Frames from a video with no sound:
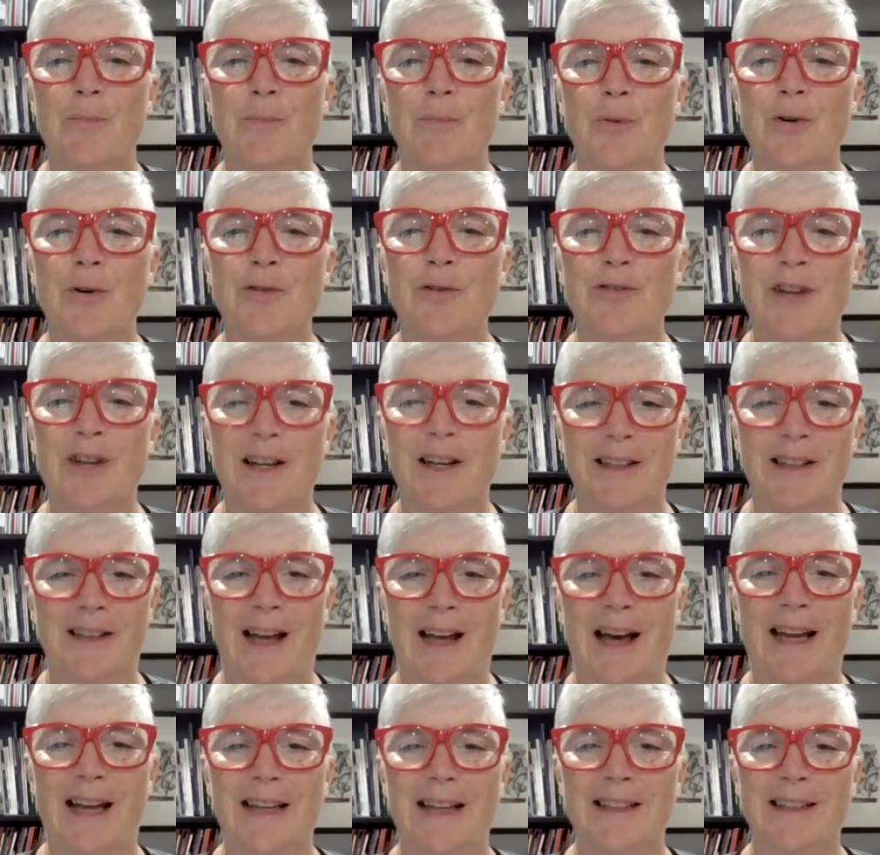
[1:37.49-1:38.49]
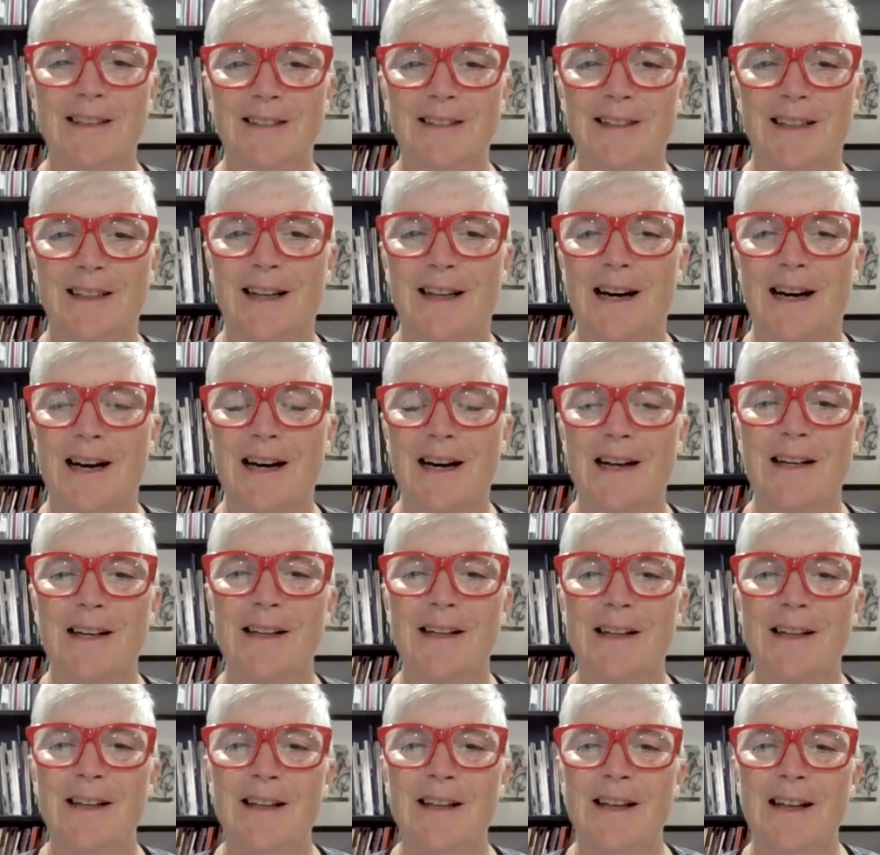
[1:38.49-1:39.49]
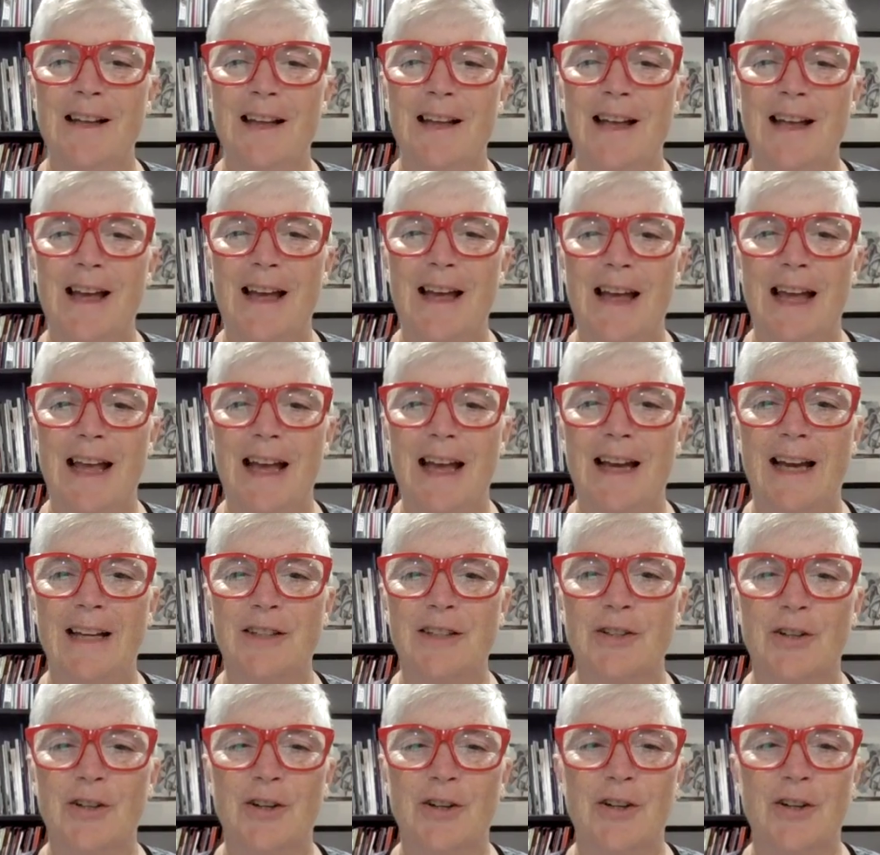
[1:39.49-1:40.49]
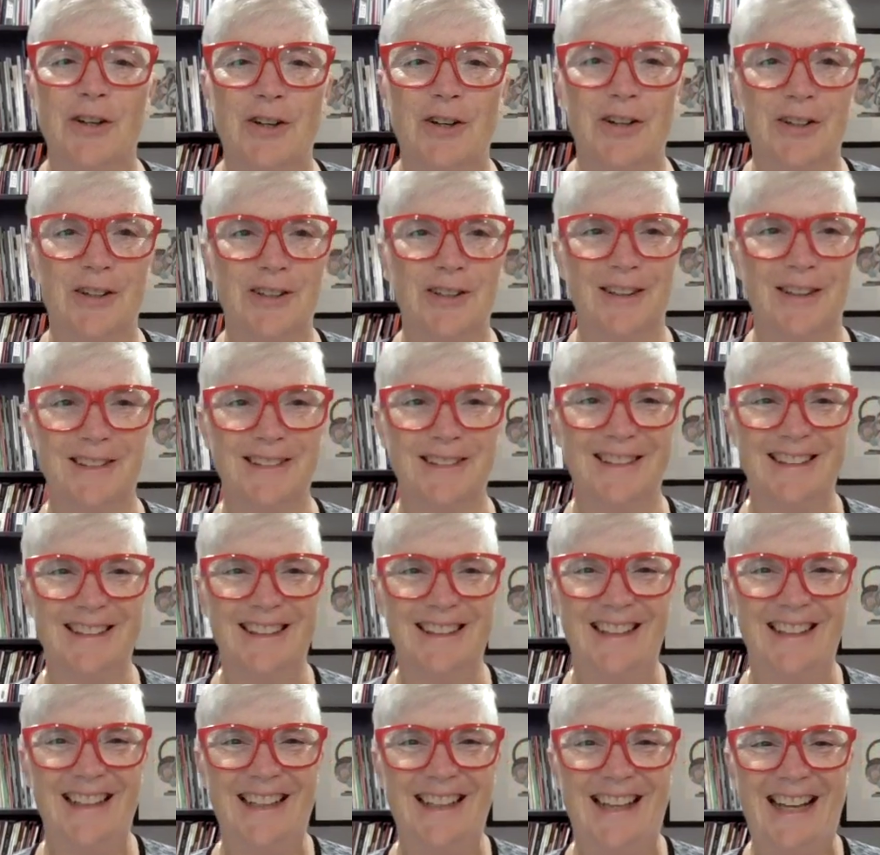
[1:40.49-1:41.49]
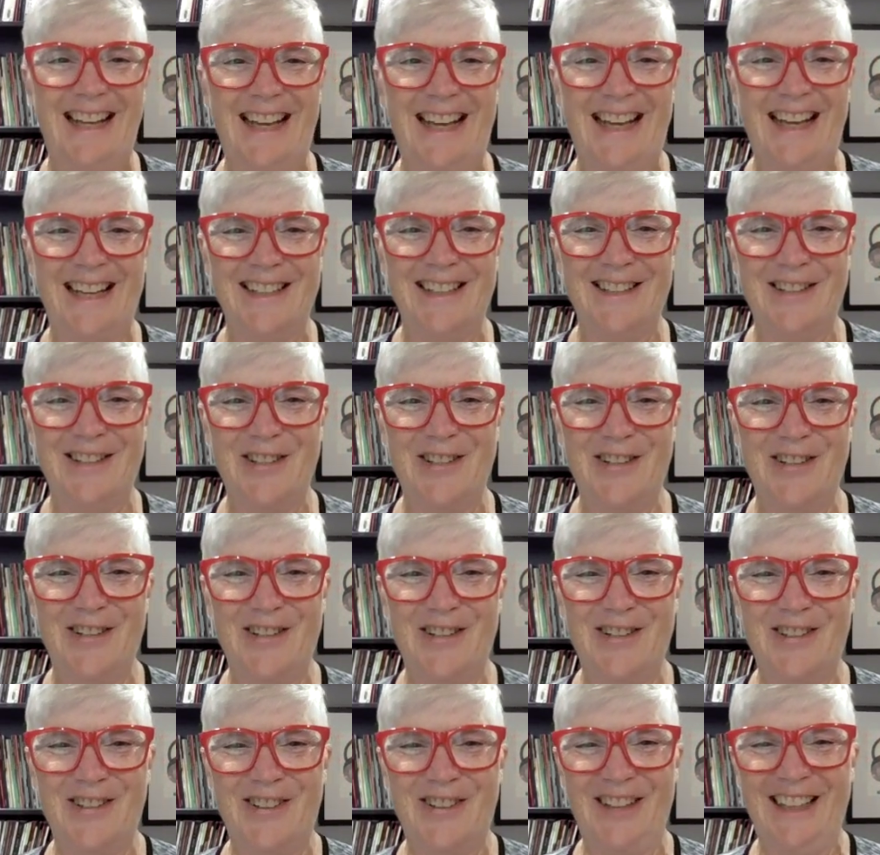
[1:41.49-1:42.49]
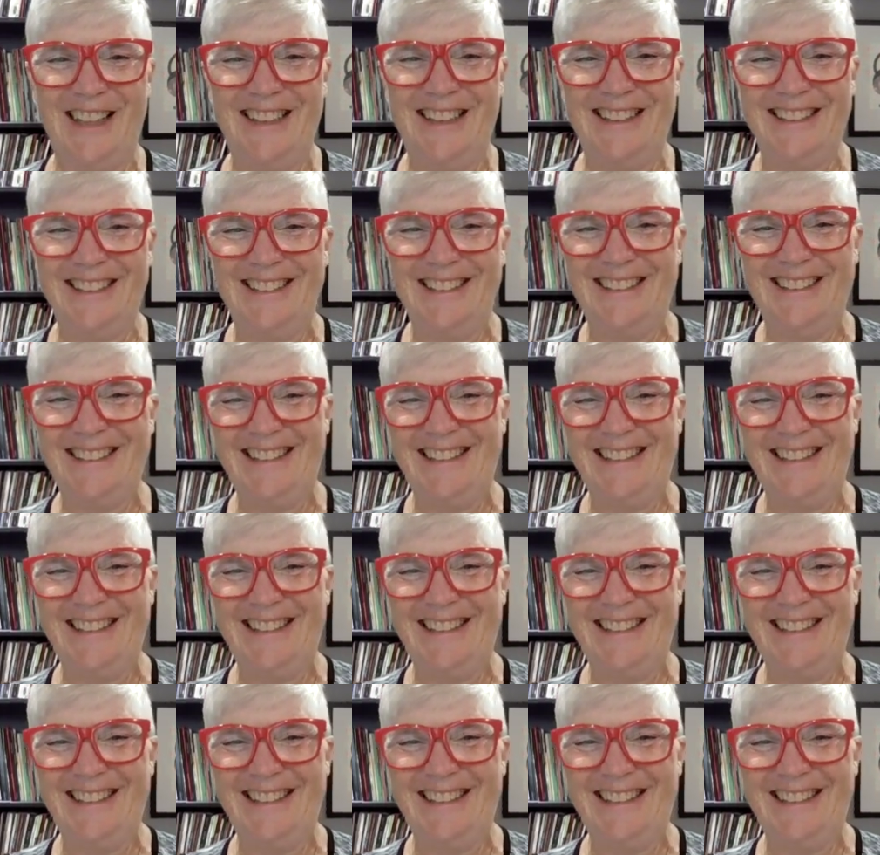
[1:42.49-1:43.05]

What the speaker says: moved online, and her hand to the screen.